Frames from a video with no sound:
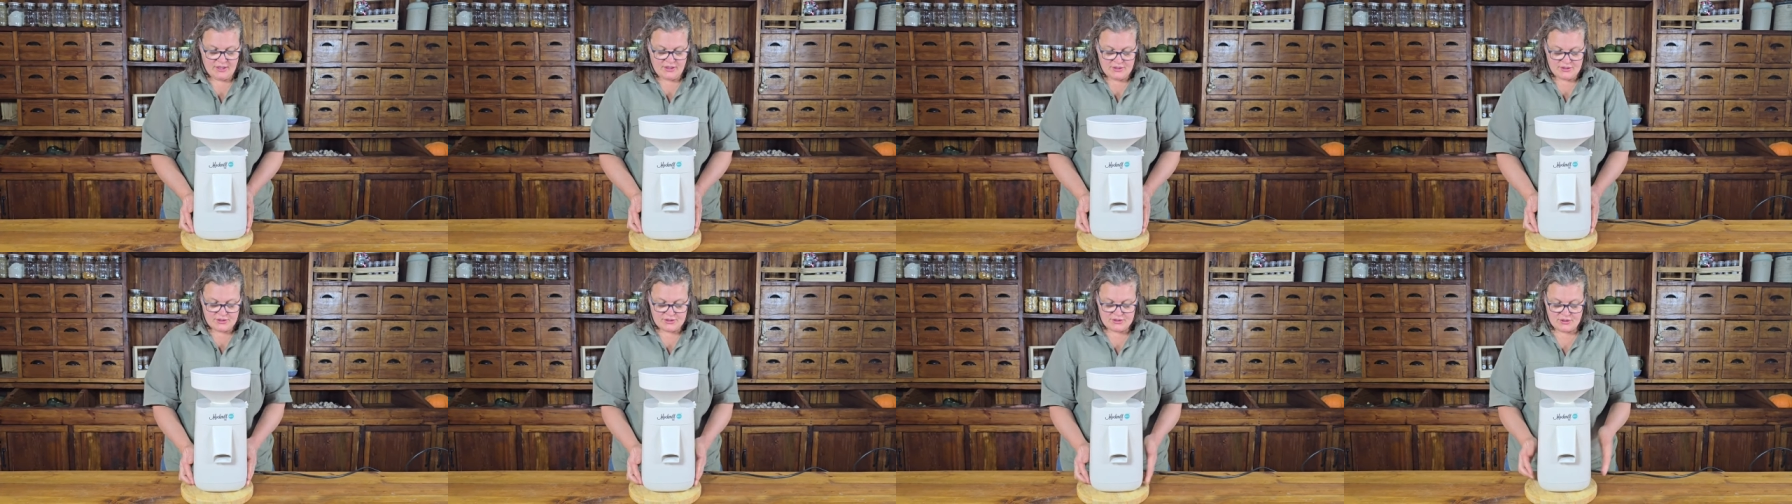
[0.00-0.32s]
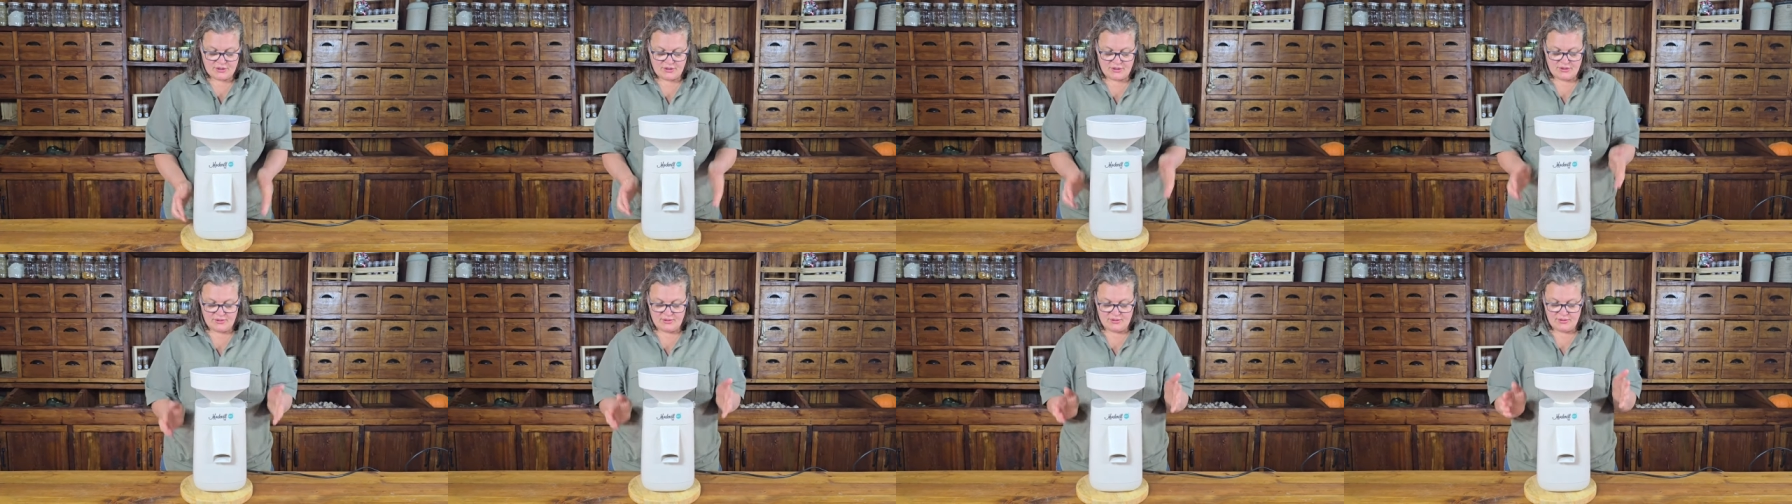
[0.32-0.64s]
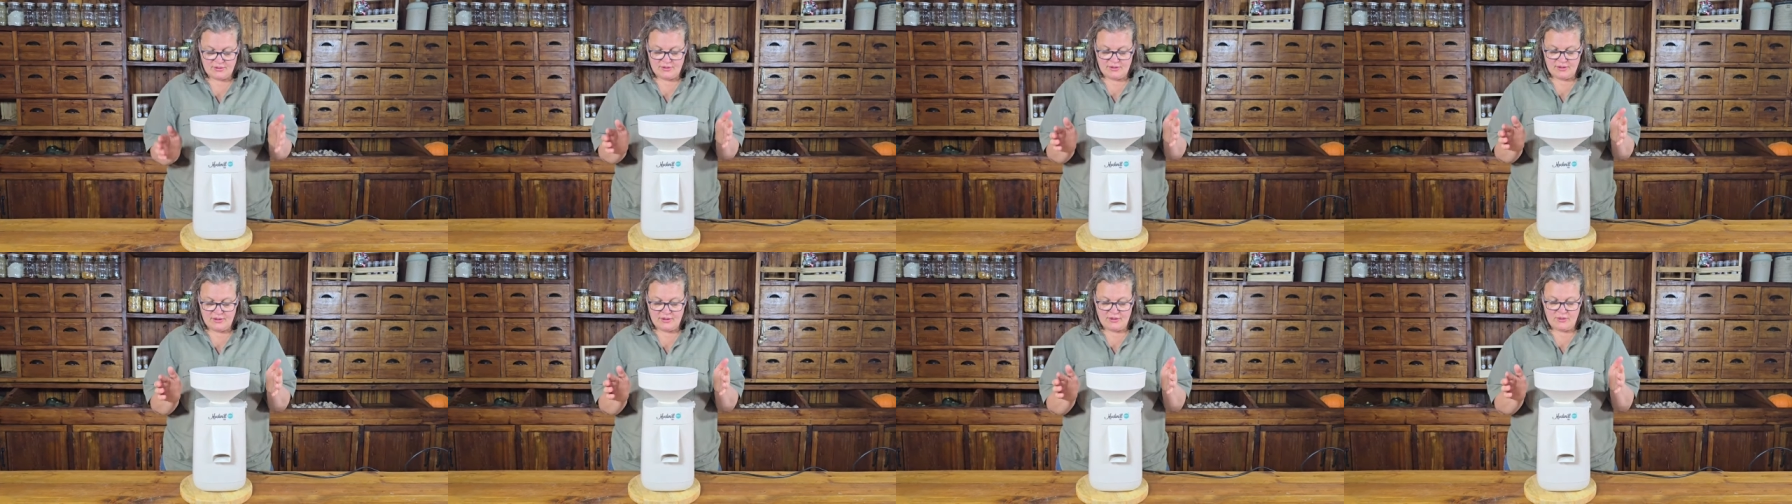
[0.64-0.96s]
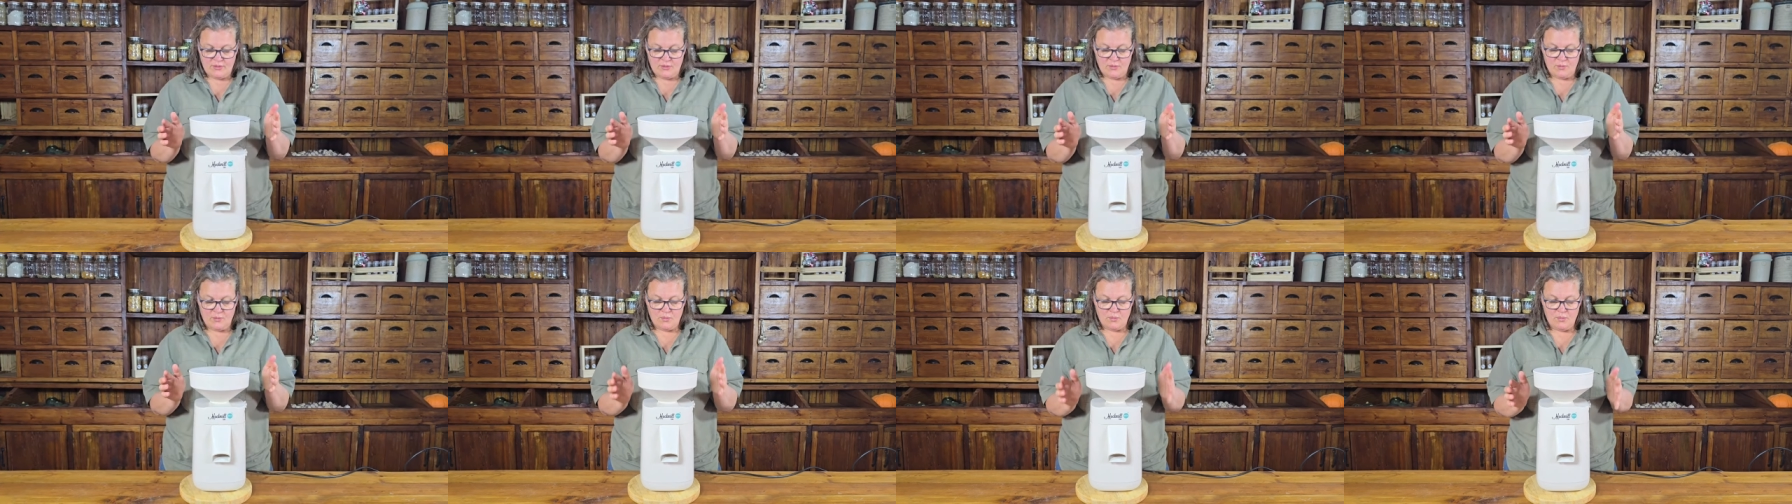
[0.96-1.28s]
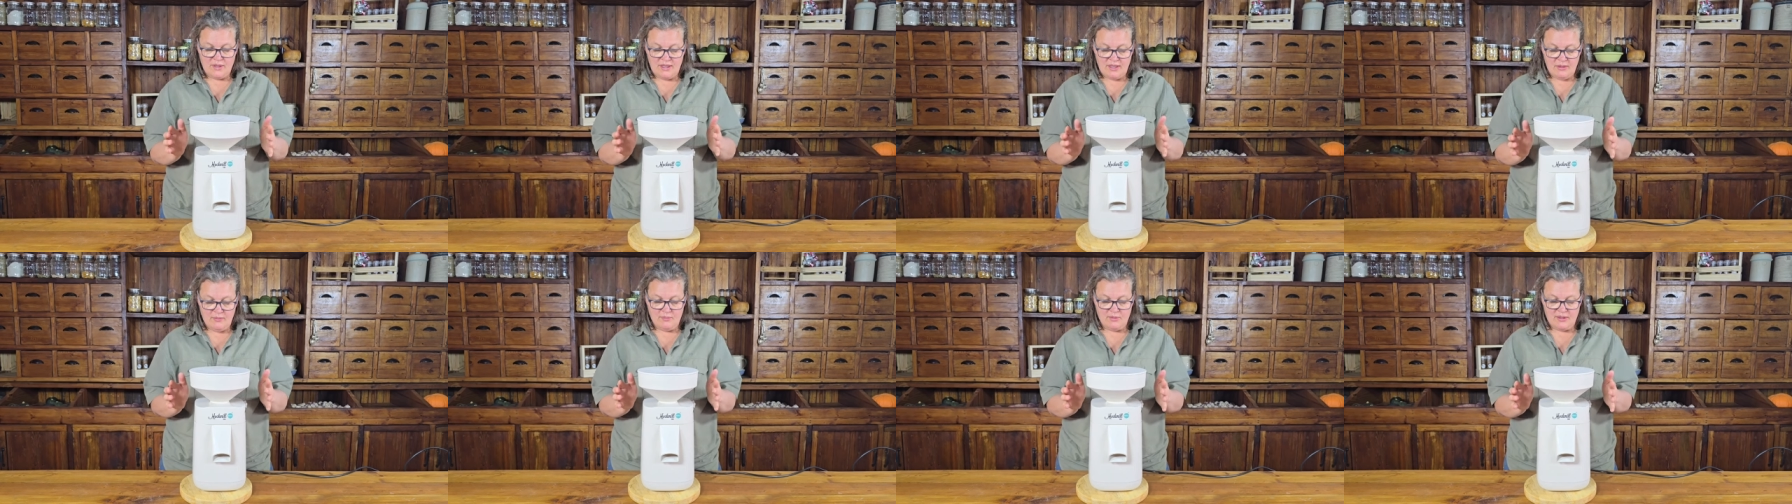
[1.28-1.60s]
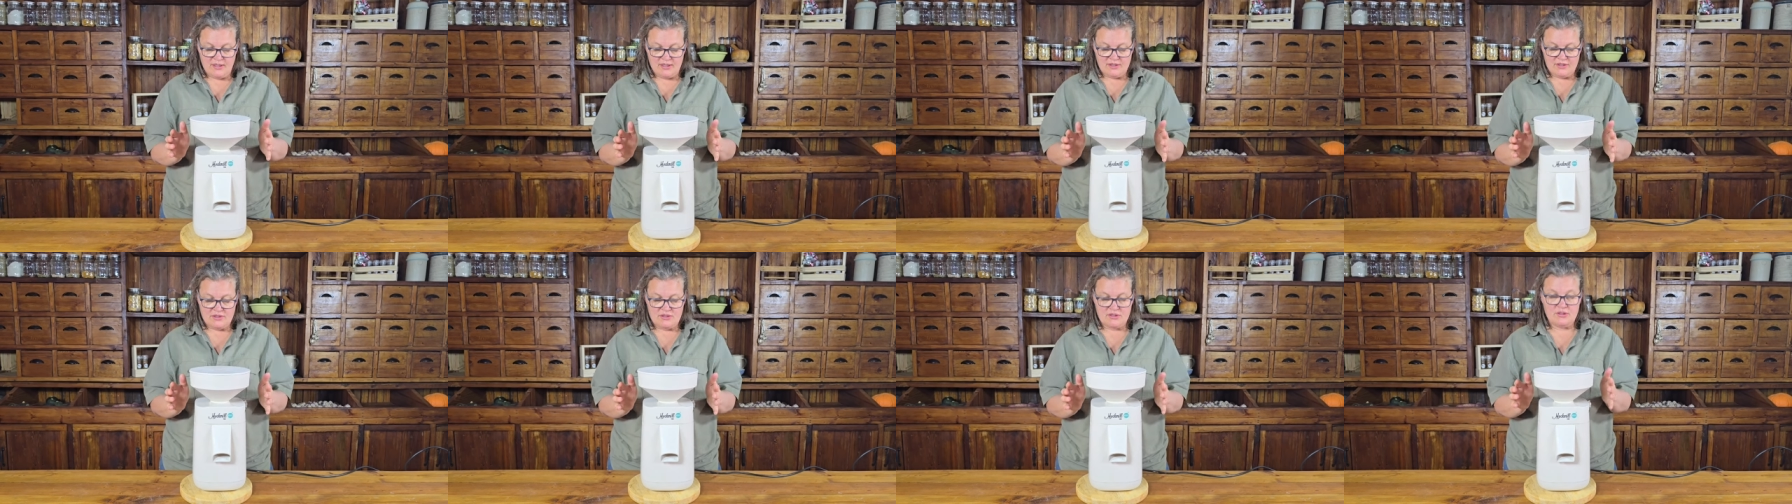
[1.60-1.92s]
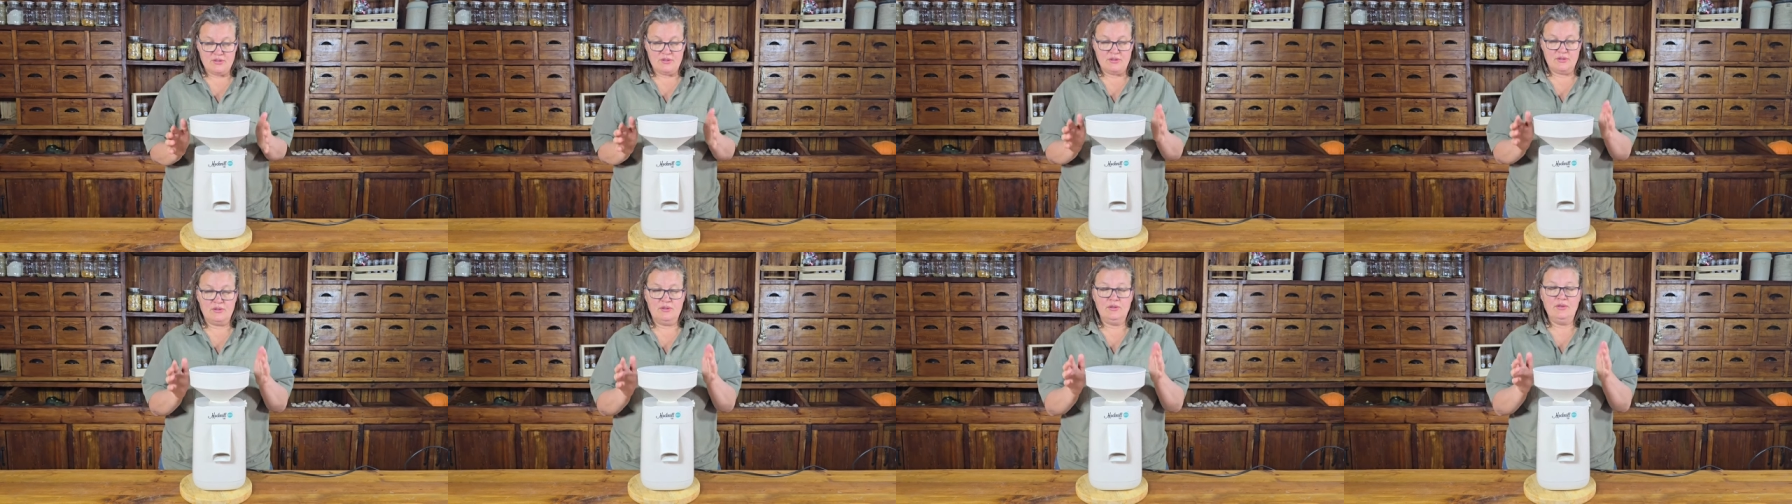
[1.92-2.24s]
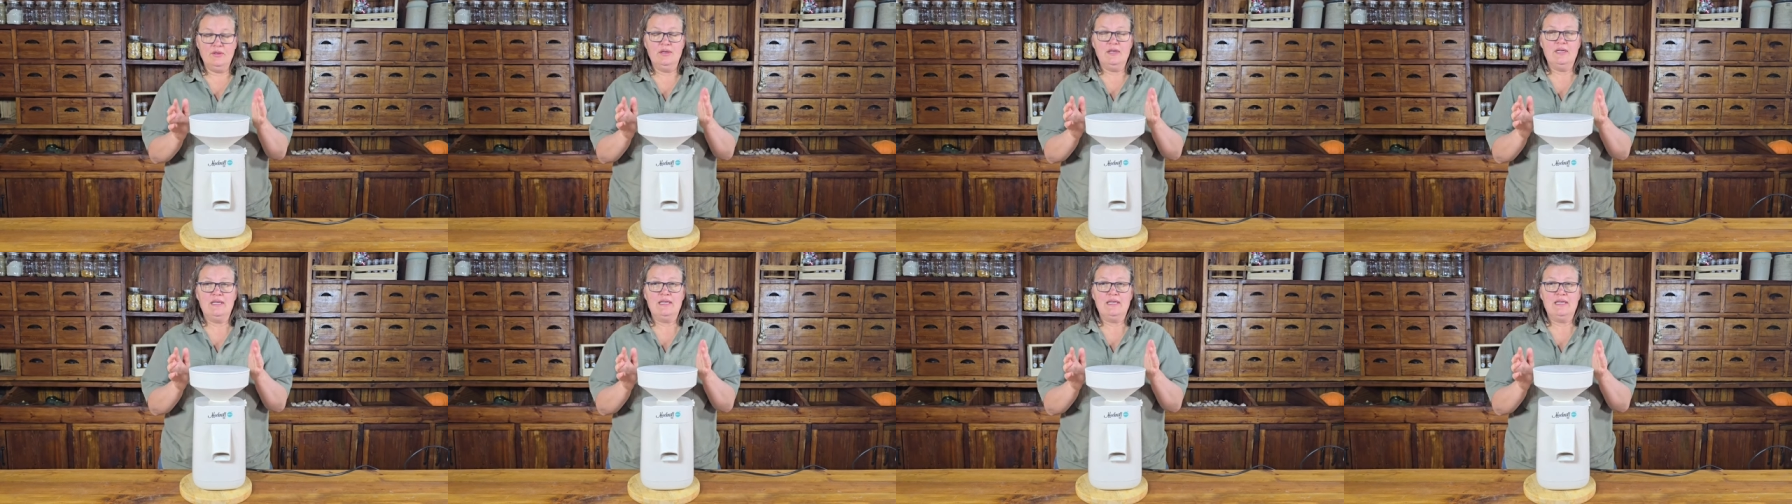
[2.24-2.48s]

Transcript: So we want to